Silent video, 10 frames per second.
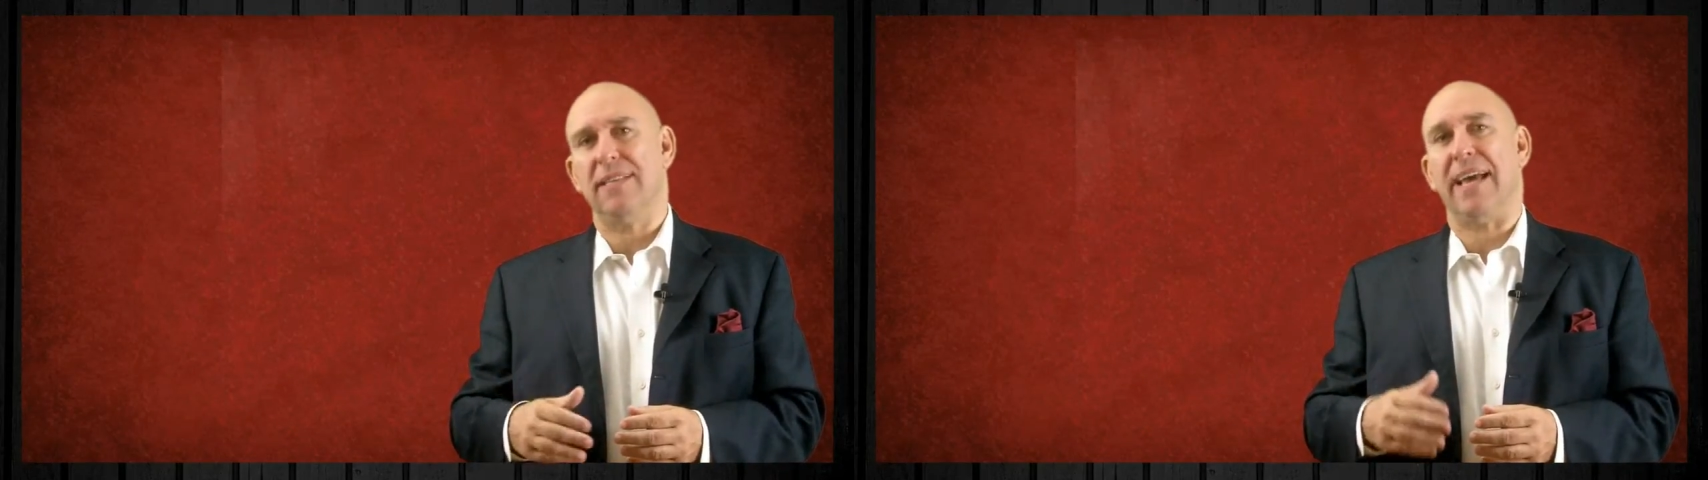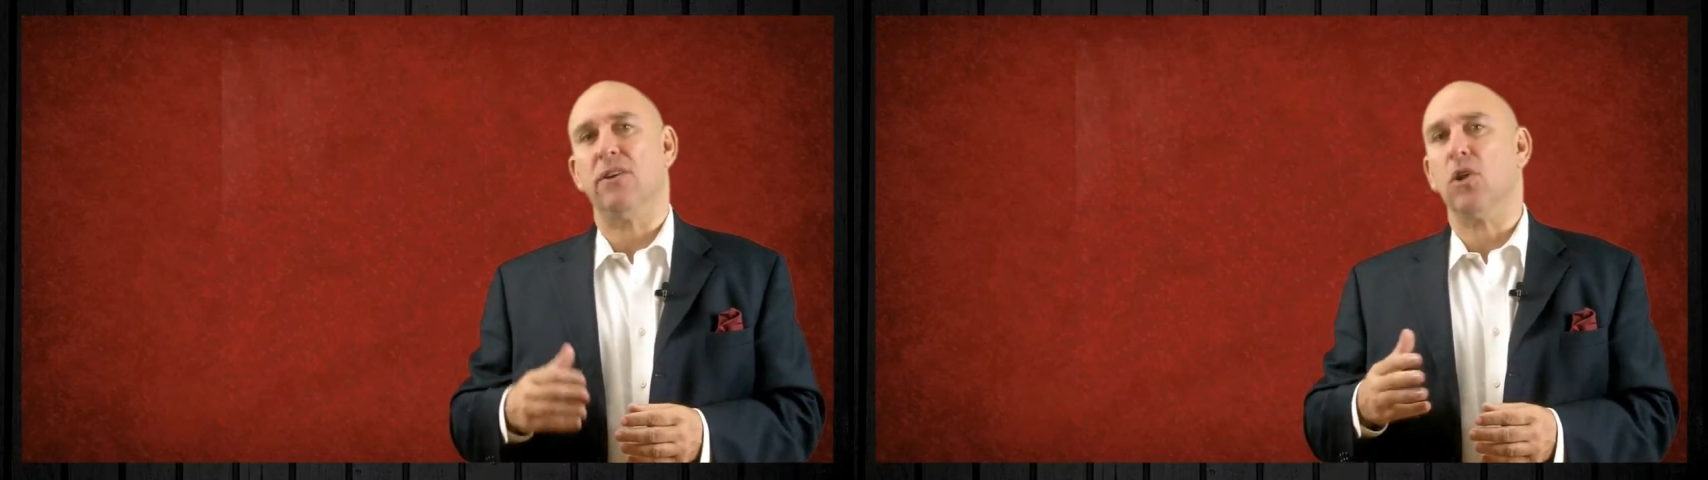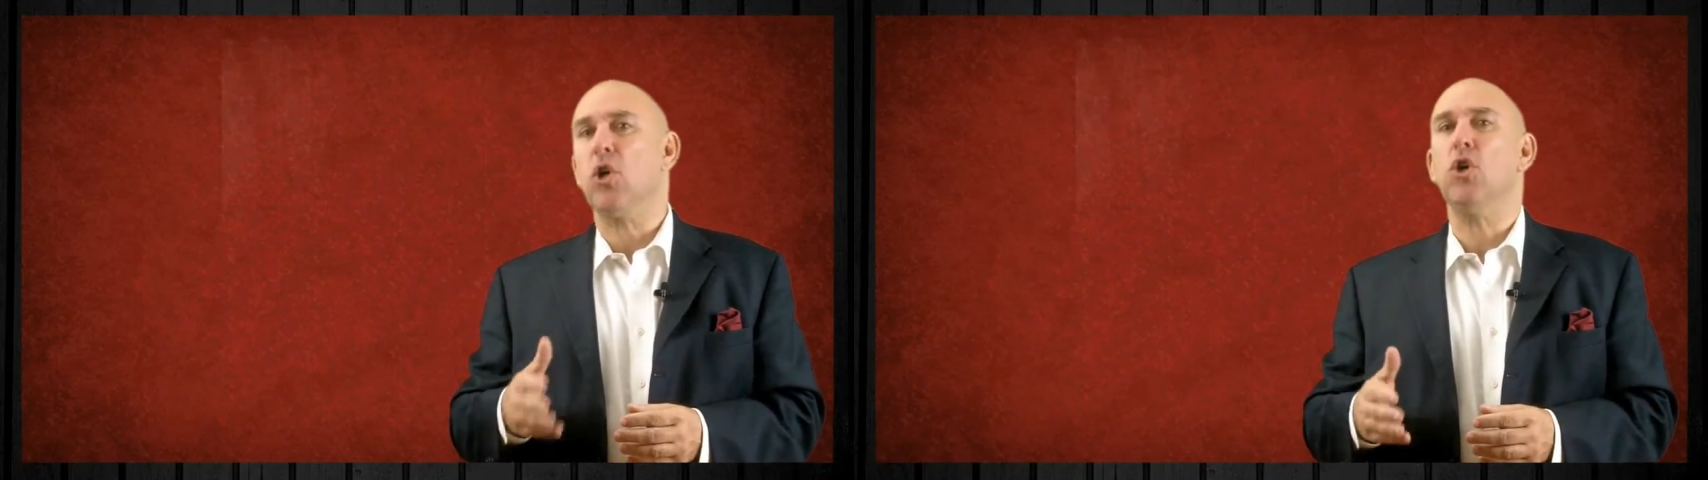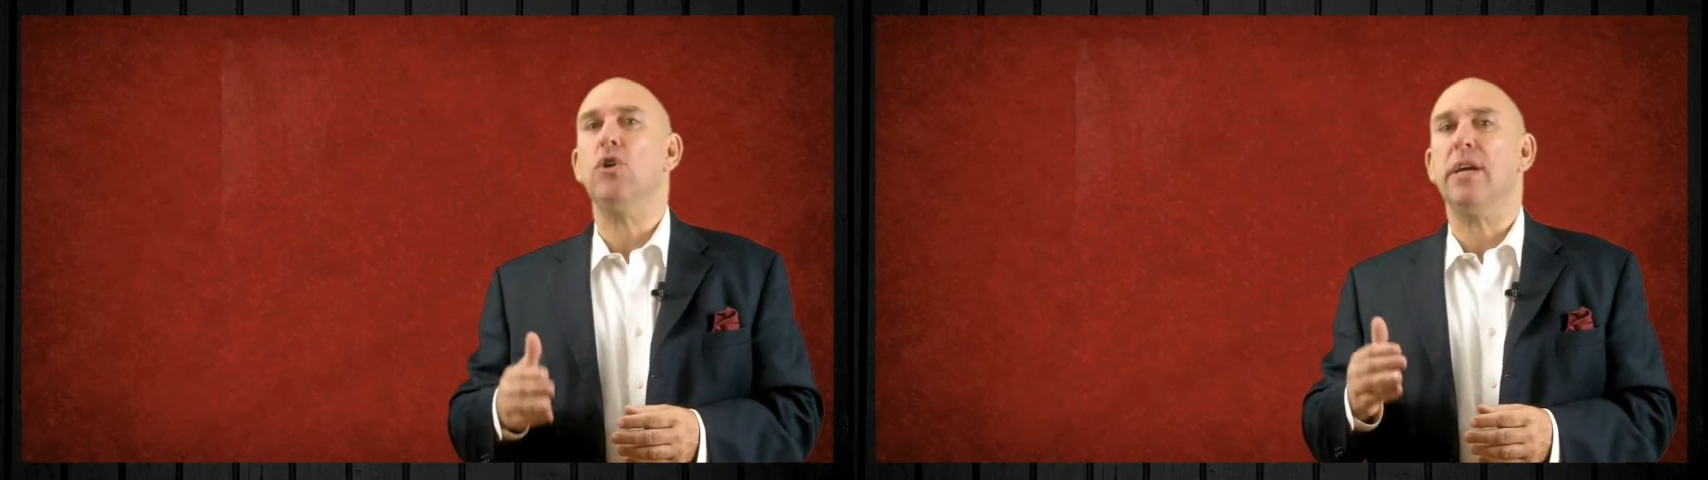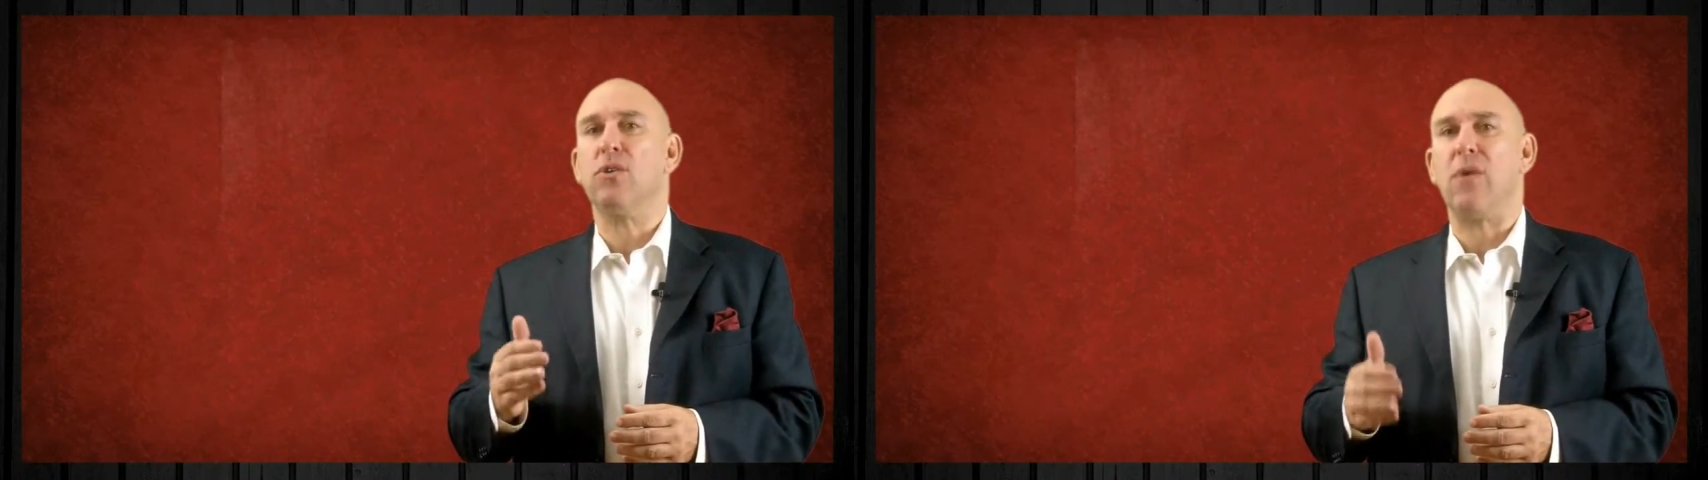that you'll
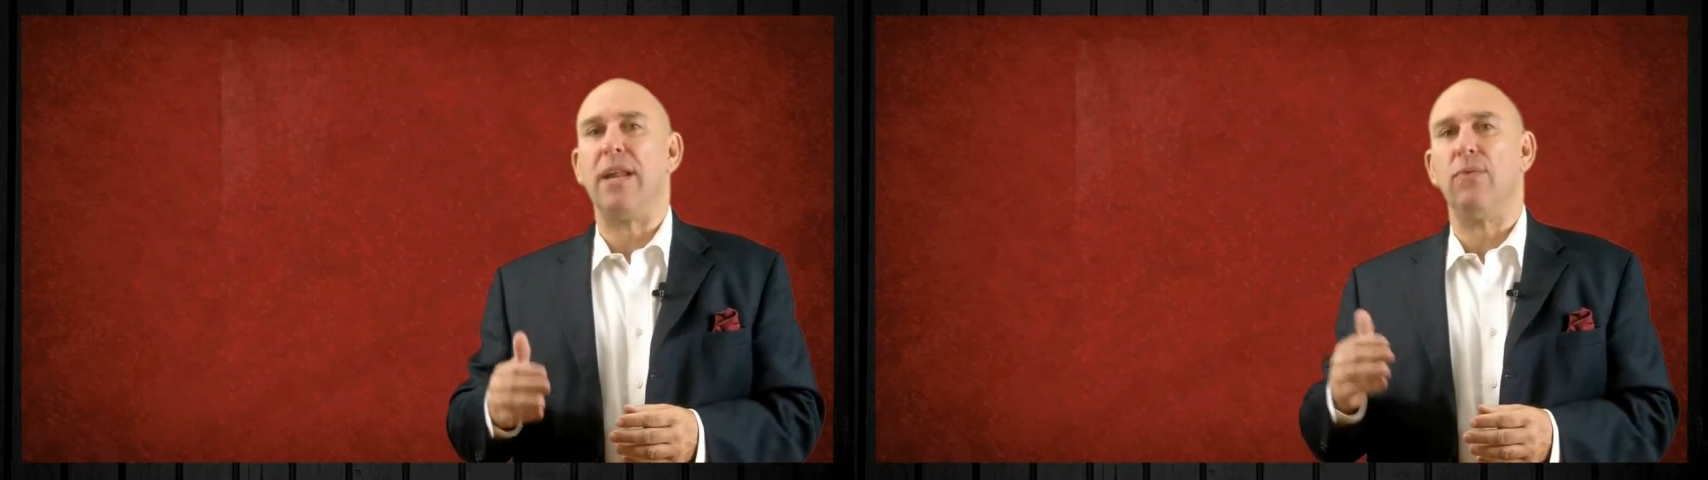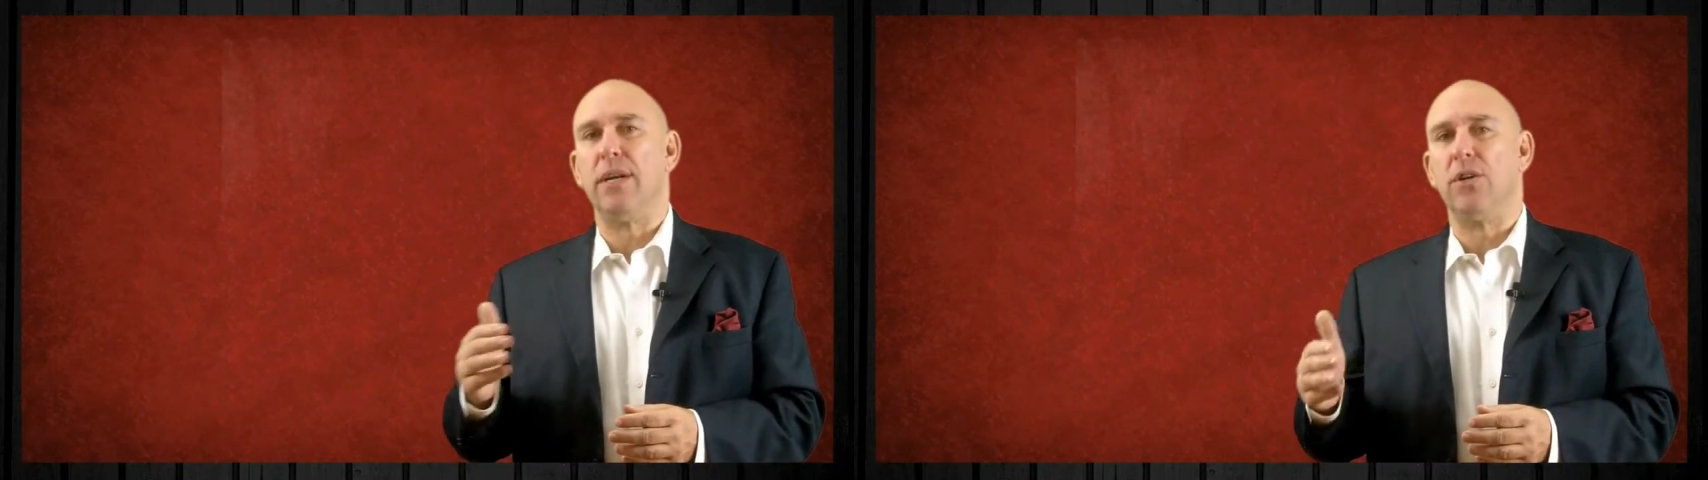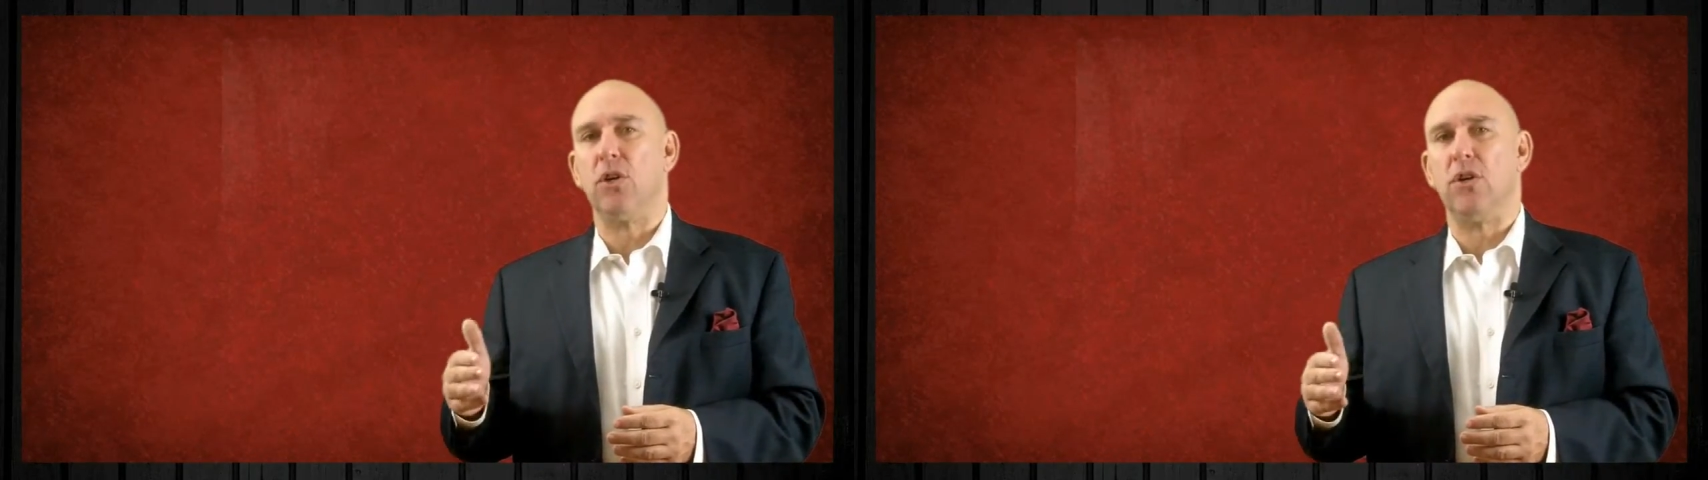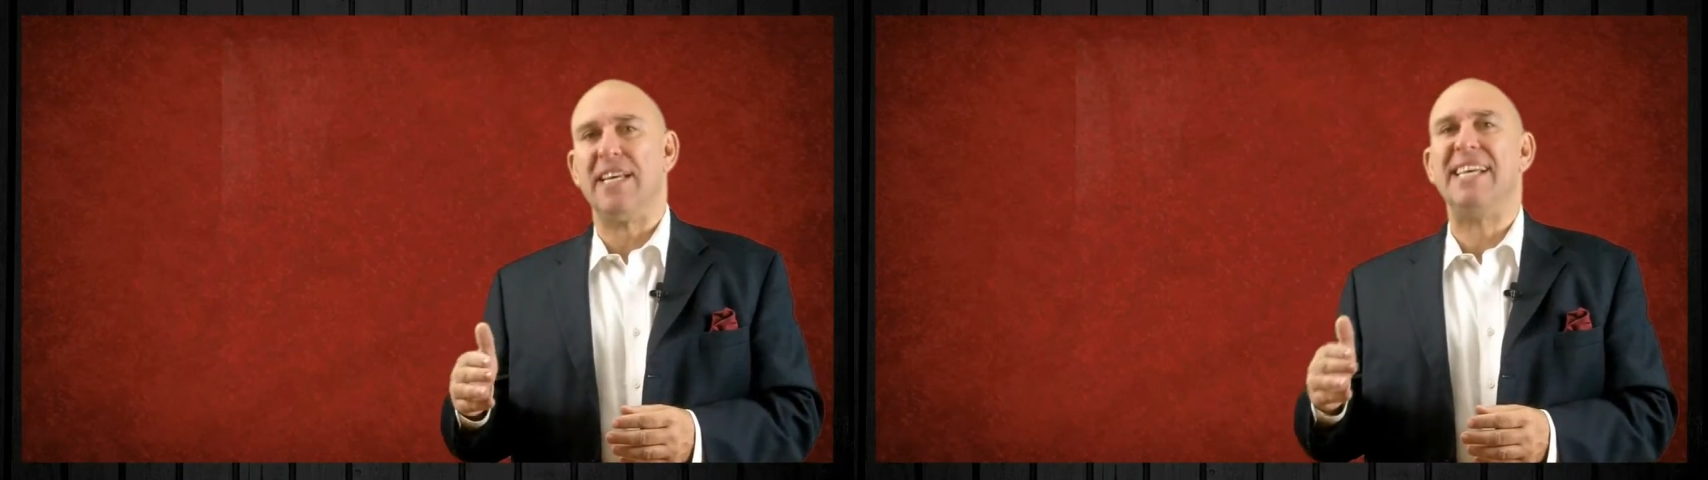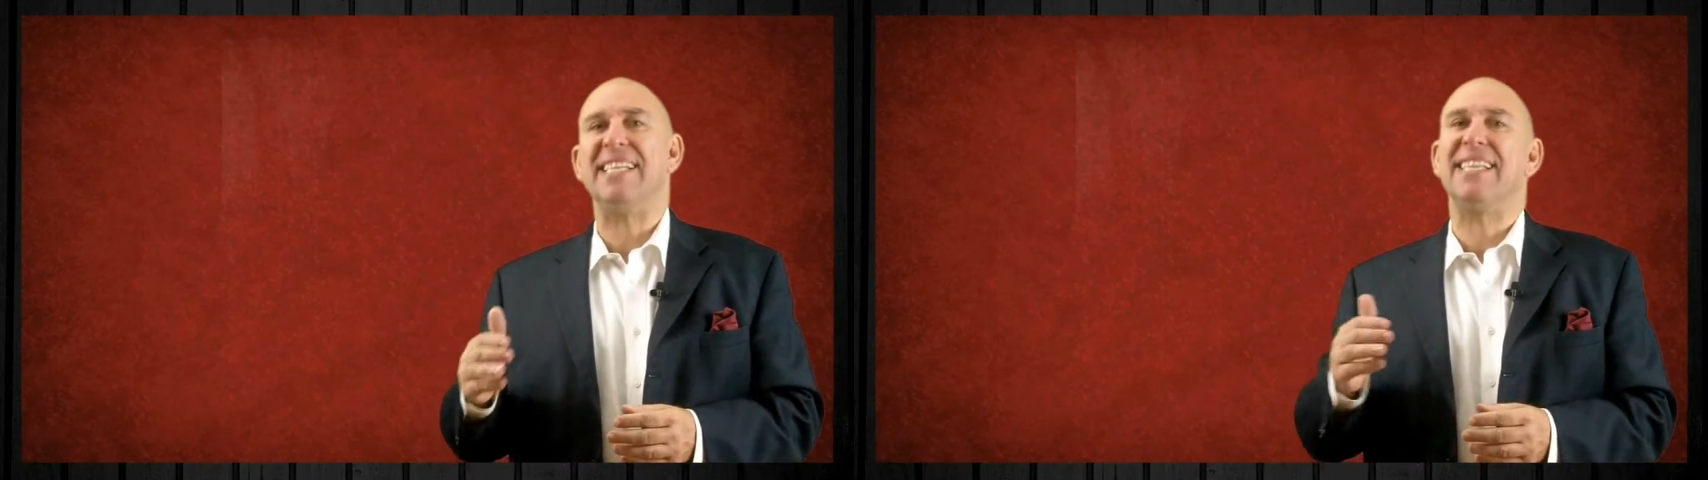earn a greater return
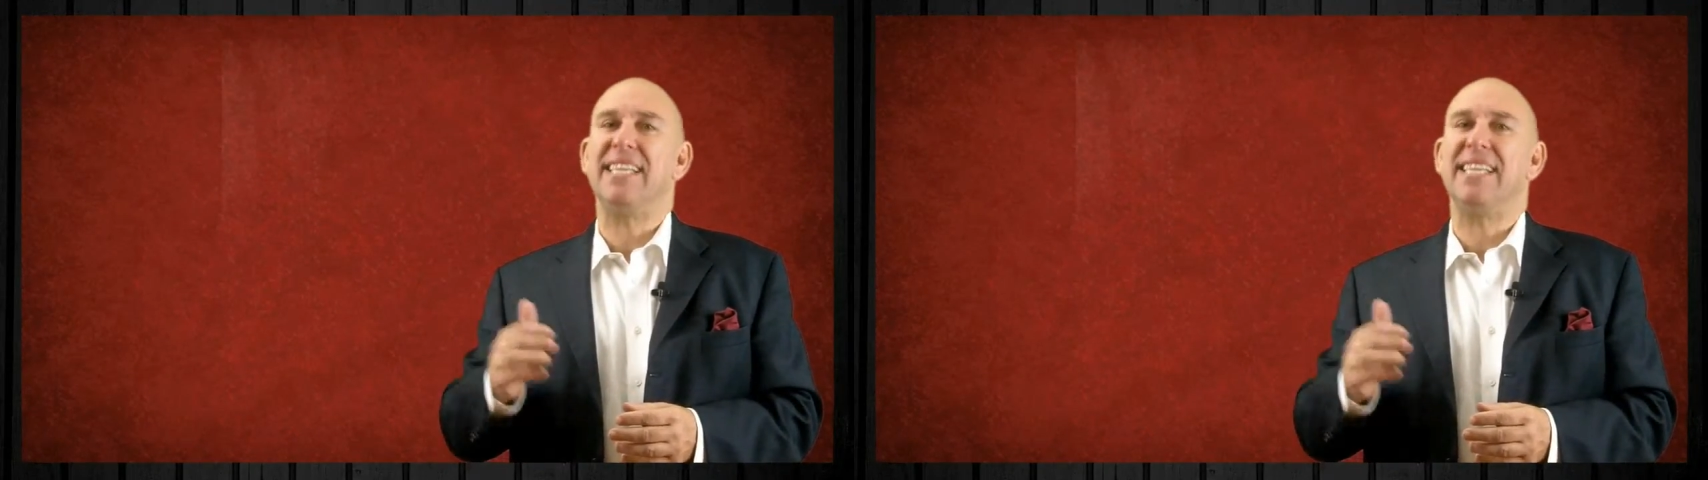at